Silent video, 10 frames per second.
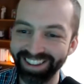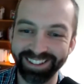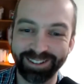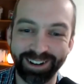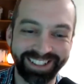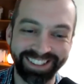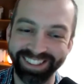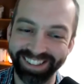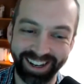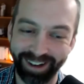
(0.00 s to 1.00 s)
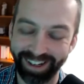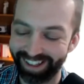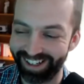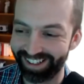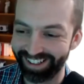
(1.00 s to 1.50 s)
of these questions I write,
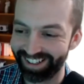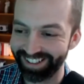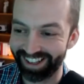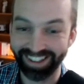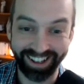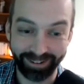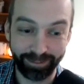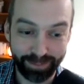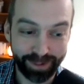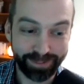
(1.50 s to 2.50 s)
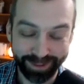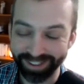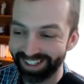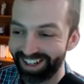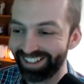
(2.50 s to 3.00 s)
like, because again, repurpose
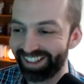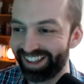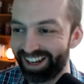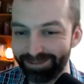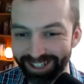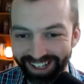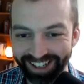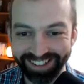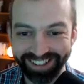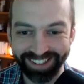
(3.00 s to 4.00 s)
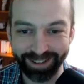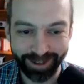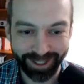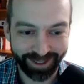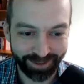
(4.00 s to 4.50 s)
your content. Like, I'm not going to answer the same
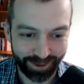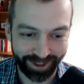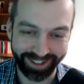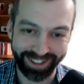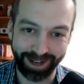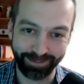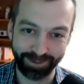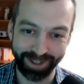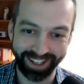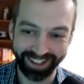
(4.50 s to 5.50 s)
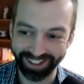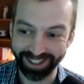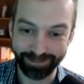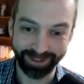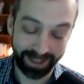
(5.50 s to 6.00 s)
questions 400 times. If I get it a
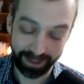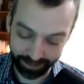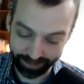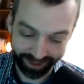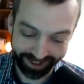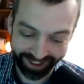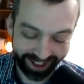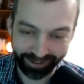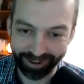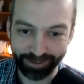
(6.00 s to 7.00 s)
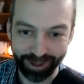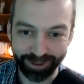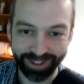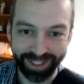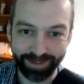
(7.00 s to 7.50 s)
couple times, I'm like, okay, we're
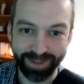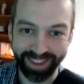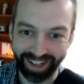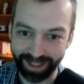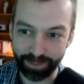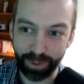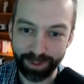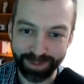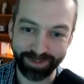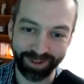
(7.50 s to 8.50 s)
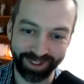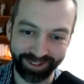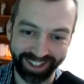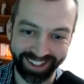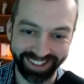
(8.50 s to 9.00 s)
doing something that I can point people
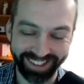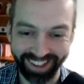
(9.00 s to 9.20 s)
to on this.